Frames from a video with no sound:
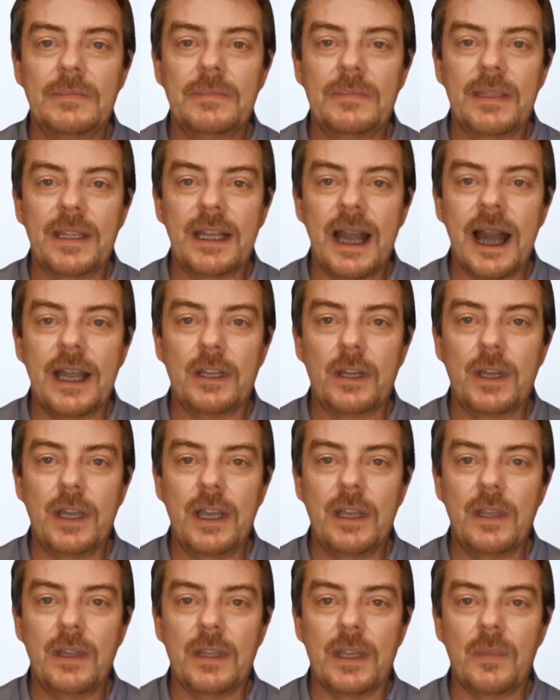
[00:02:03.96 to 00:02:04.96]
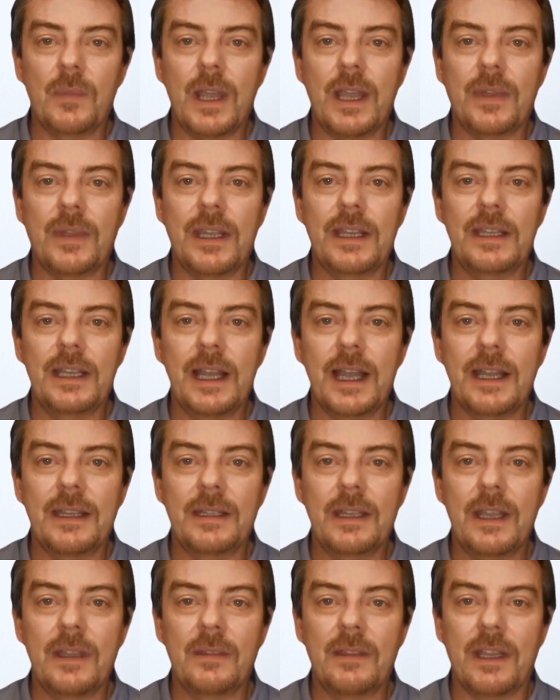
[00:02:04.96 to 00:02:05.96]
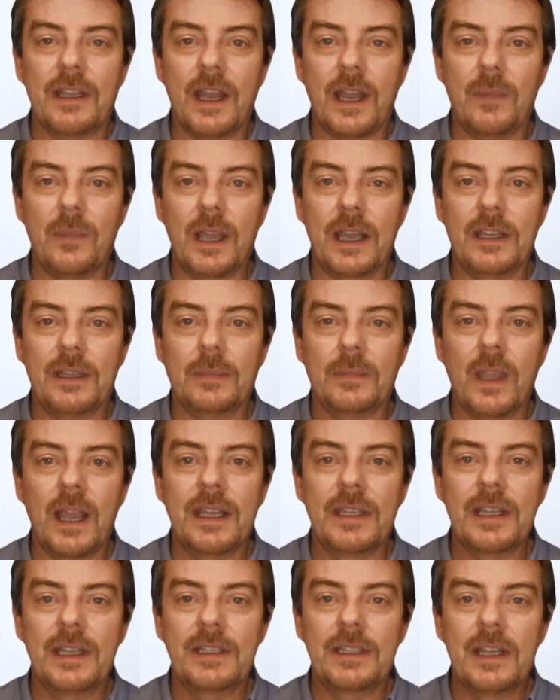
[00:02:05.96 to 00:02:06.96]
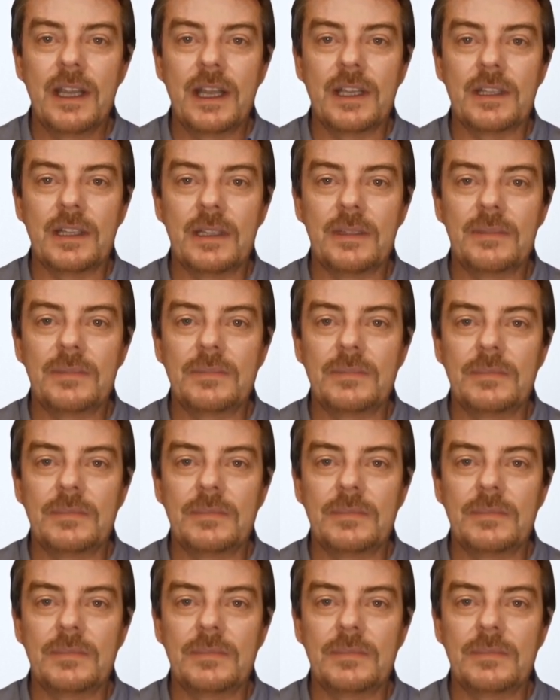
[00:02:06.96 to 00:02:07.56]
is actually not a real indicator that I reached my destination.